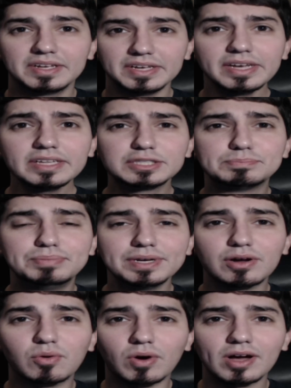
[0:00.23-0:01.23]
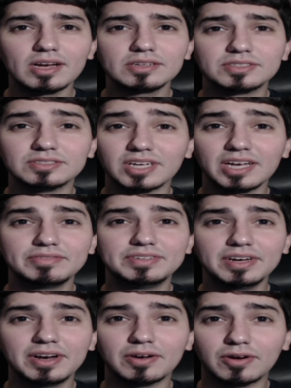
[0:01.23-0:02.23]
It's been a while since I've
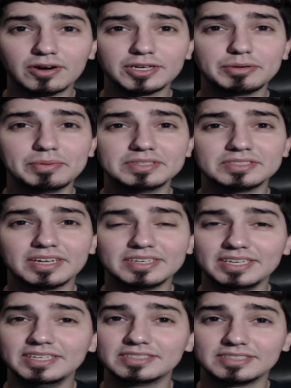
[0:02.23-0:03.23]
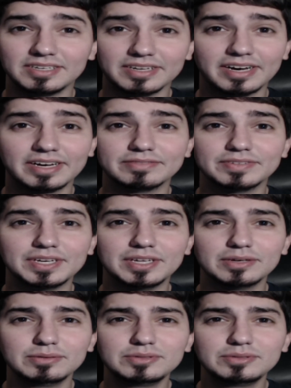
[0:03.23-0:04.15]
done an arguments that needs to die video,